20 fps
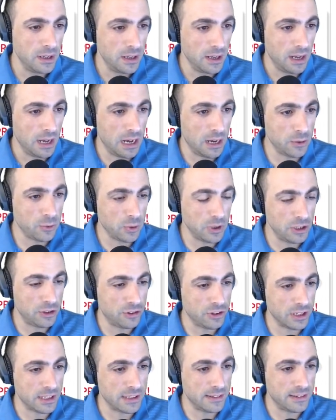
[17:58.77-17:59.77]
how do I
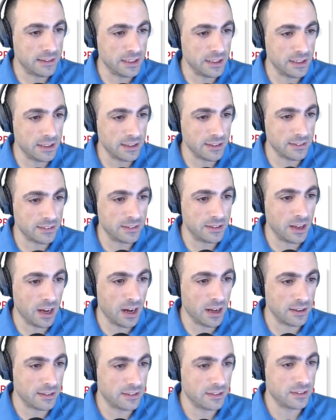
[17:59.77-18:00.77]
check DNS
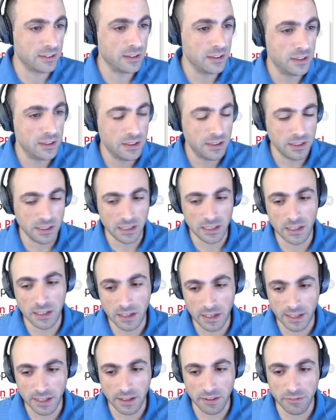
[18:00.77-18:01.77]
dot in
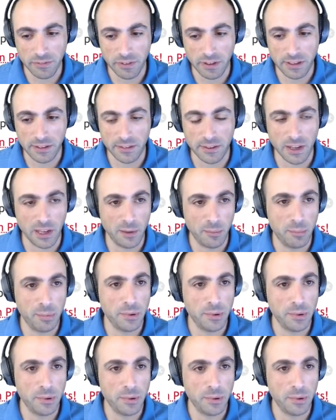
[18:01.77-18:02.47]
like event type?